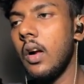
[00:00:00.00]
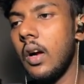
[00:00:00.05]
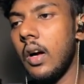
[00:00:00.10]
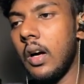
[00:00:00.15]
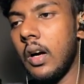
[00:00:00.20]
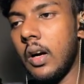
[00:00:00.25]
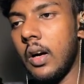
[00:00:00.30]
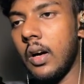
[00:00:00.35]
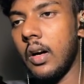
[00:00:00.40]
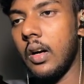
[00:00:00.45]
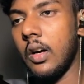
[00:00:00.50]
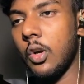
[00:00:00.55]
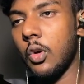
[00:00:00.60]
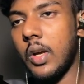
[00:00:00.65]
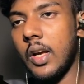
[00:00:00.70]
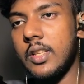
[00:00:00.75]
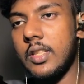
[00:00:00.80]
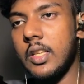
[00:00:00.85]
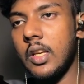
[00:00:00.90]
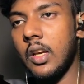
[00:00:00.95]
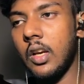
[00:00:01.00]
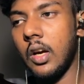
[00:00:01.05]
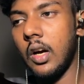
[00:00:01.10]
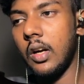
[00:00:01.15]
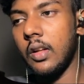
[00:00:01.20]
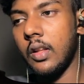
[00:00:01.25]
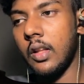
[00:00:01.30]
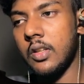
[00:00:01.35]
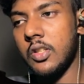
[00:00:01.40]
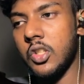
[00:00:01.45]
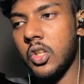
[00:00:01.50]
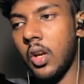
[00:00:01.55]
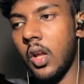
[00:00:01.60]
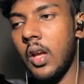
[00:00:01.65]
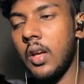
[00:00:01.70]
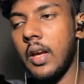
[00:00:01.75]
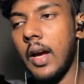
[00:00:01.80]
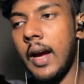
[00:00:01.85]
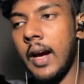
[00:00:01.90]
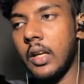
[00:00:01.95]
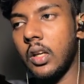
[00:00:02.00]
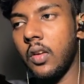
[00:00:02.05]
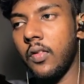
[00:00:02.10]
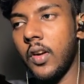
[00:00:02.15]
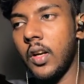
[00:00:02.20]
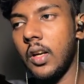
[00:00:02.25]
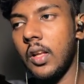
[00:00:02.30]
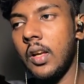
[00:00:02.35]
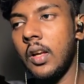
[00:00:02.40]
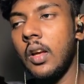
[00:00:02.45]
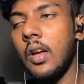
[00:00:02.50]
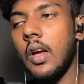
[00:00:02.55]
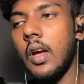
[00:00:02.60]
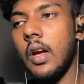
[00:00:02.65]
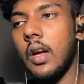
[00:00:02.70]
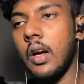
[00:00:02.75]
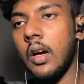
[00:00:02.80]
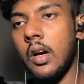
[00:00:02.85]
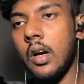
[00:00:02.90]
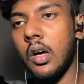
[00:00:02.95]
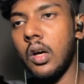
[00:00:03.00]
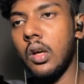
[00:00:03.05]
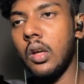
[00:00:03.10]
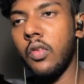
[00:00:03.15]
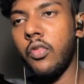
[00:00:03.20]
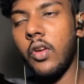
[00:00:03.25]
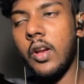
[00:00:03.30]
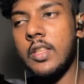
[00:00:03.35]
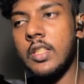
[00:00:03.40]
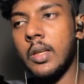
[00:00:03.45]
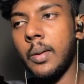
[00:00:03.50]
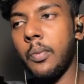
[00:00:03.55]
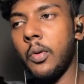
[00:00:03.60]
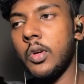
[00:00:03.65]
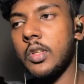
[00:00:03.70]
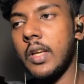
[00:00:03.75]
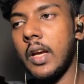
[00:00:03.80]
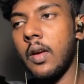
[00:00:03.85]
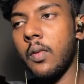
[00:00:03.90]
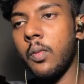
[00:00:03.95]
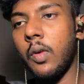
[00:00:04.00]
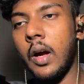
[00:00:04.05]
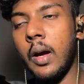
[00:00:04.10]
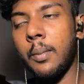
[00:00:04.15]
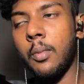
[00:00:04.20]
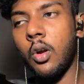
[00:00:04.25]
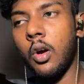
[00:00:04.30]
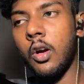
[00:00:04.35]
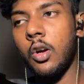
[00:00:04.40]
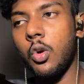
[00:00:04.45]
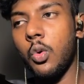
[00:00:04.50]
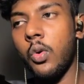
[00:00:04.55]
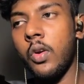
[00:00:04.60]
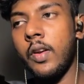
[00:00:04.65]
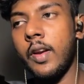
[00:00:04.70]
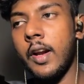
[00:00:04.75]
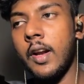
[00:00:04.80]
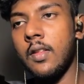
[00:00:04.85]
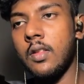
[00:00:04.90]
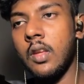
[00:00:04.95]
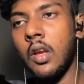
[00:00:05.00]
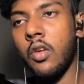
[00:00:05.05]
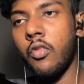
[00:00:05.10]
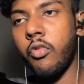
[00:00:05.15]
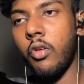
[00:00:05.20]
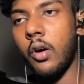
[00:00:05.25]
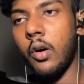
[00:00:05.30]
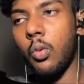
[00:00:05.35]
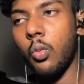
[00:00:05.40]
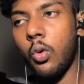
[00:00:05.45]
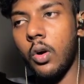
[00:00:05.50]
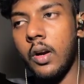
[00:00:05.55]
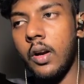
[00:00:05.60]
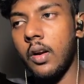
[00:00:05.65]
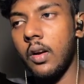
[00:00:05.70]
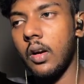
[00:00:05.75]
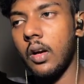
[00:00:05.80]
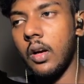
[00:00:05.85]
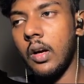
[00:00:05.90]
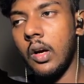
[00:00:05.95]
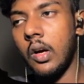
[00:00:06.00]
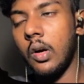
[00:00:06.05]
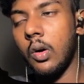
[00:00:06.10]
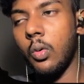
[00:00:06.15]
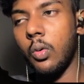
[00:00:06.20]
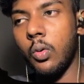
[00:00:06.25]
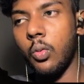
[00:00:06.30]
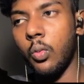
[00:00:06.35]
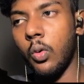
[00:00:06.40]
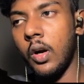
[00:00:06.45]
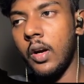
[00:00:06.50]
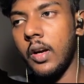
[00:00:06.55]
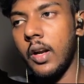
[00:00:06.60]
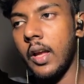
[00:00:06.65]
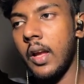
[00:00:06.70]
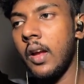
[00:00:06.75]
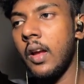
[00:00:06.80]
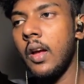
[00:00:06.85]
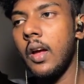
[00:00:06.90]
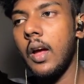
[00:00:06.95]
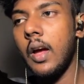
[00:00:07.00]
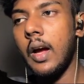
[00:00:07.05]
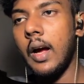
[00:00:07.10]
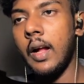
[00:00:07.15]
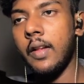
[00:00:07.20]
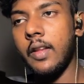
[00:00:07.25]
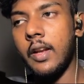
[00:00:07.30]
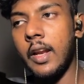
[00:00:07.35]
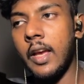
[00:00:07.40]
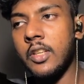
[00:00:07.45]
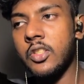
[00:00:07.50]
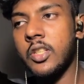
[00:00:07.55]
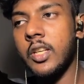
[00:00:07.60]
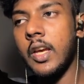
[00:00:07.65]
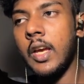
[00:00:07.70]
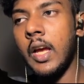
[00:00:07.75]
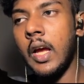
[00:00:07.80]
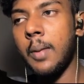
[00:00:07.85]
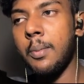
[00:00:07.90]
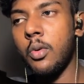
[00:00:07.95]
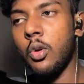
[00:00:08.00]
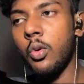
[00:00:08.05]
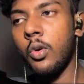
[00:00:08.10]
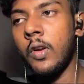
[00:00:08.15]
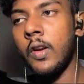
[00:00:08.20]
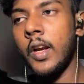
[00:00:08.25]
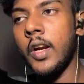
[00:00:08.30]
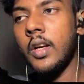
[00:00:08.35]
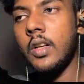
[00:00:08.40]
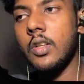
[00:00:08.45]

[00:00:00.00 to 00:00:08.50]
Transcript: You can see the streak activity. If let's suppose I'm not doing anything for one day, and the next day I'm doing it,